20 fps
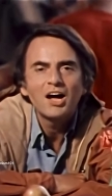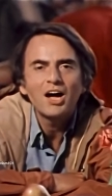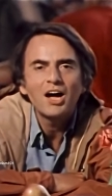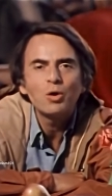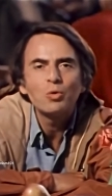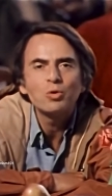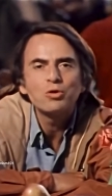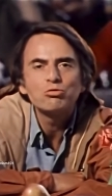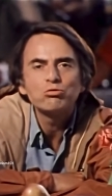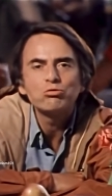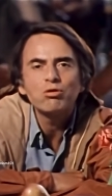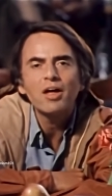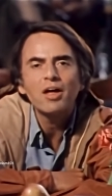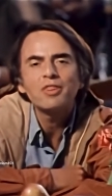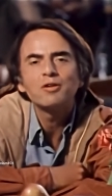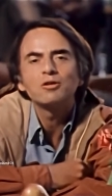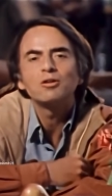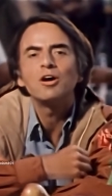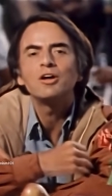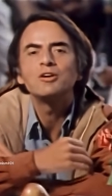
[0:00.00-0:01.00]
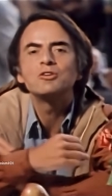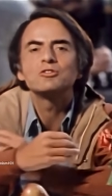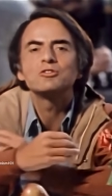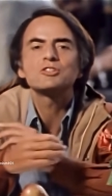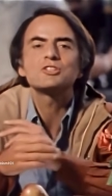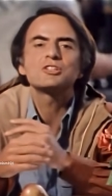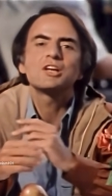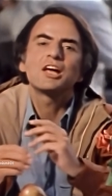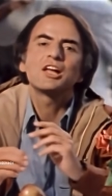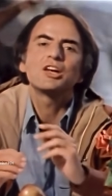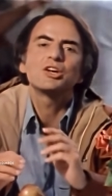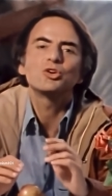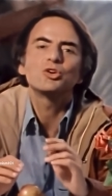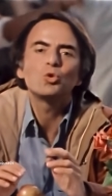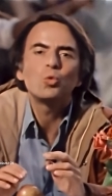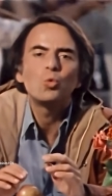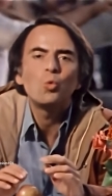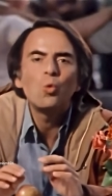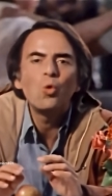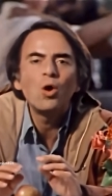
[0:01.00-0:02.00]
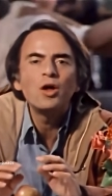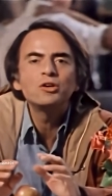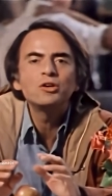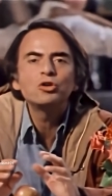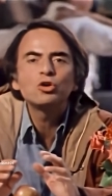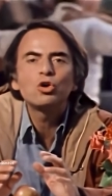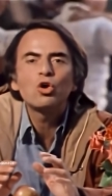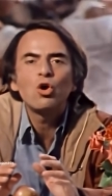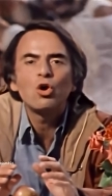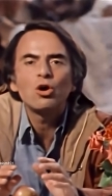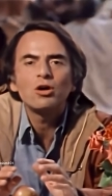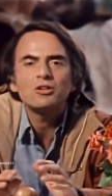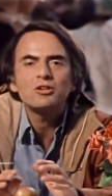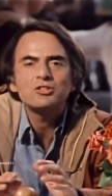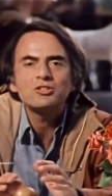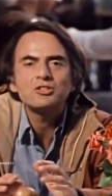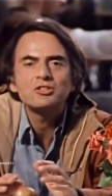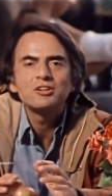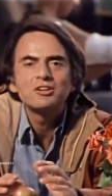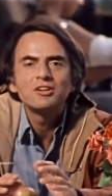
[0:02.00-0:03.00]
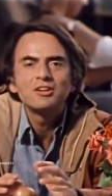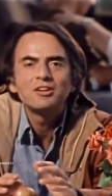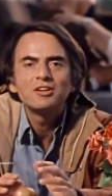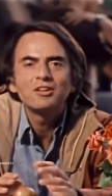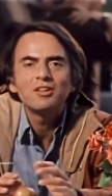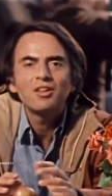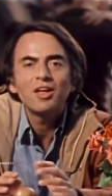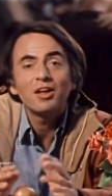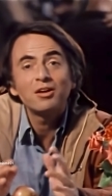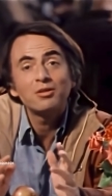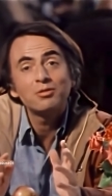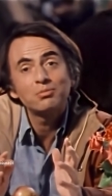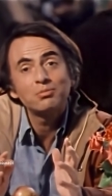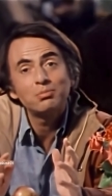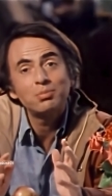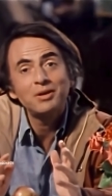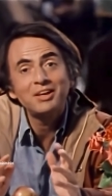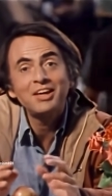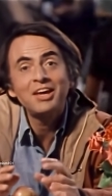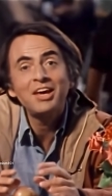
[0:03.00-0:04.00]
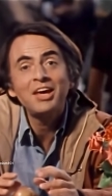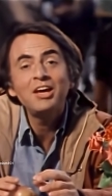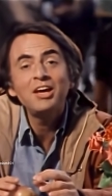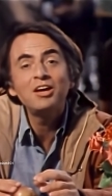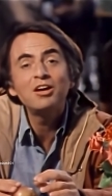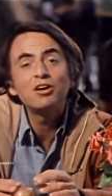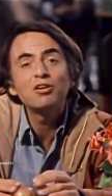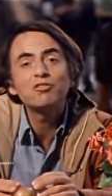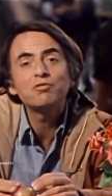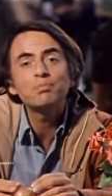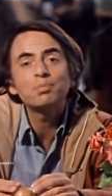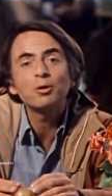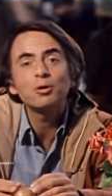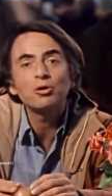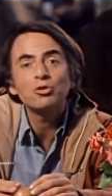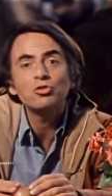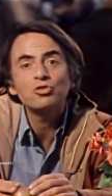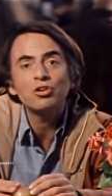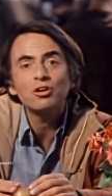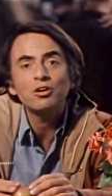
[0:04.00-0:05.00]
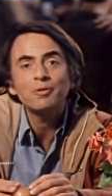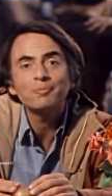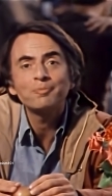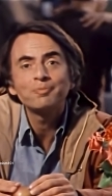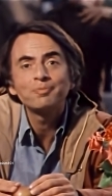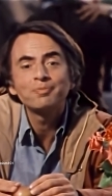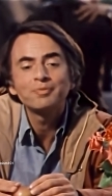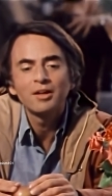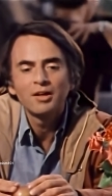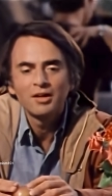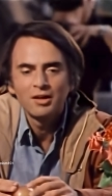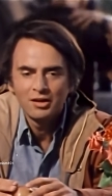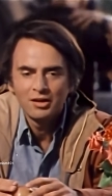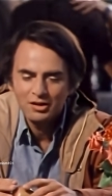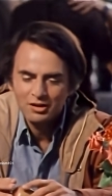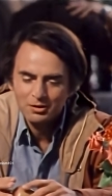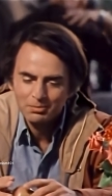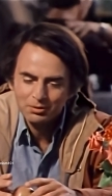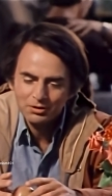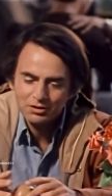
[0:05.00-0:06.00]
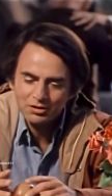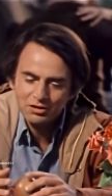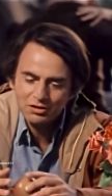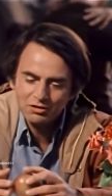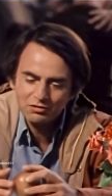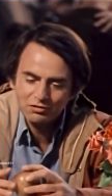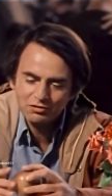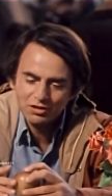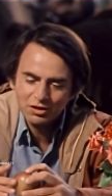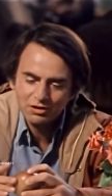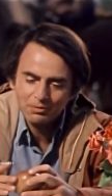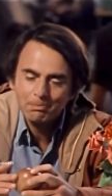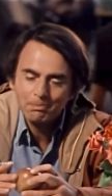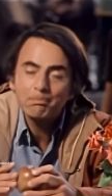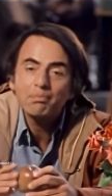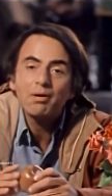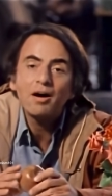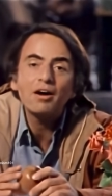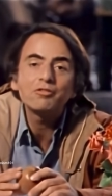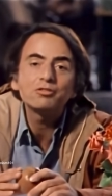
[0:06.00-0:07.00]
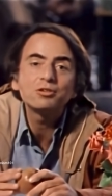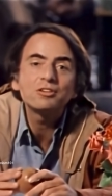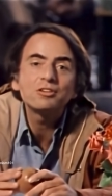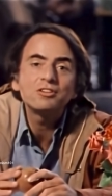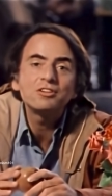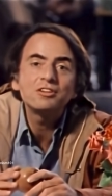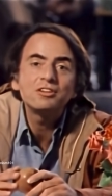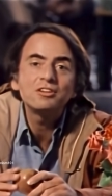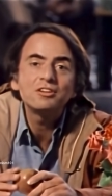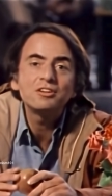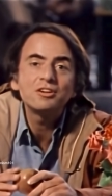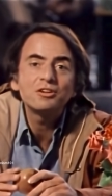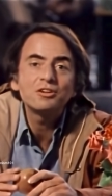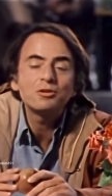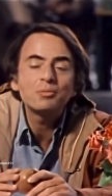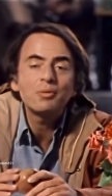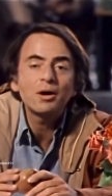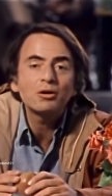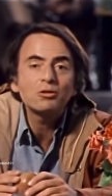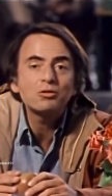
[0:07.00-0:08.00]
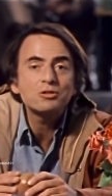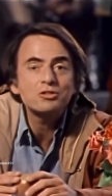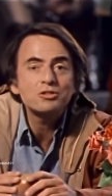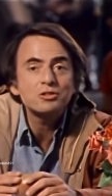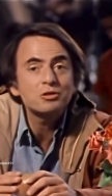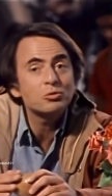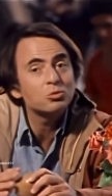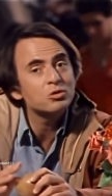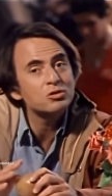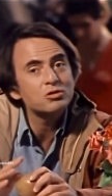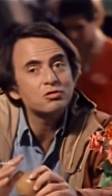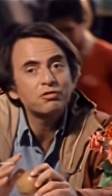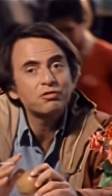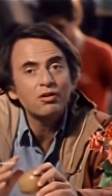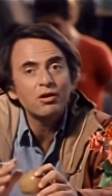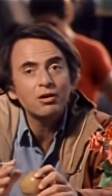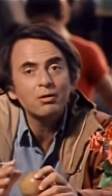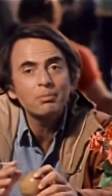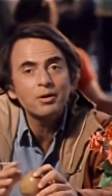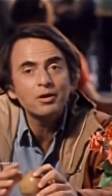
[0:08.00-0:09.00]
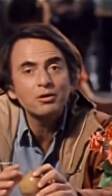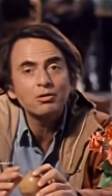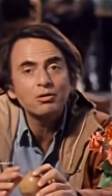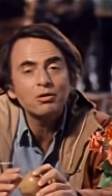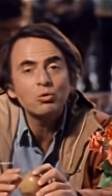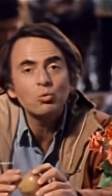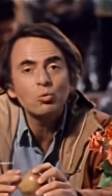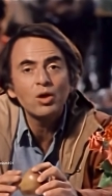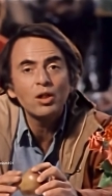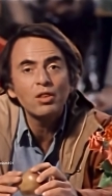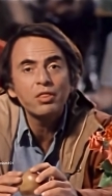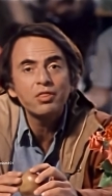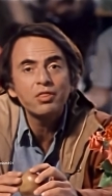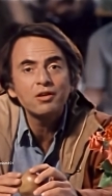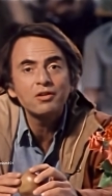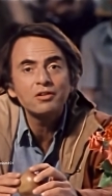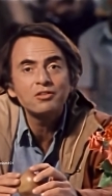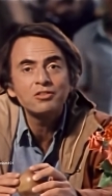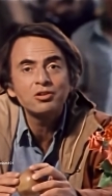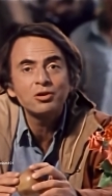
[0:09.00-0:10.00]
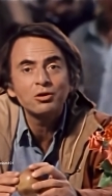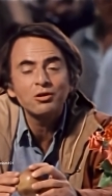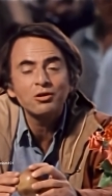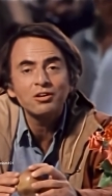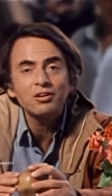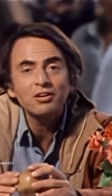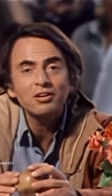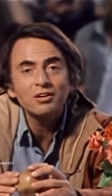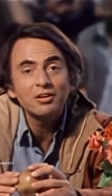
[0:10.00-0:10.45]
would rather understand one cause than be king of Persia. He believed that poverty in a democracy was far better than wealth in a tyranny.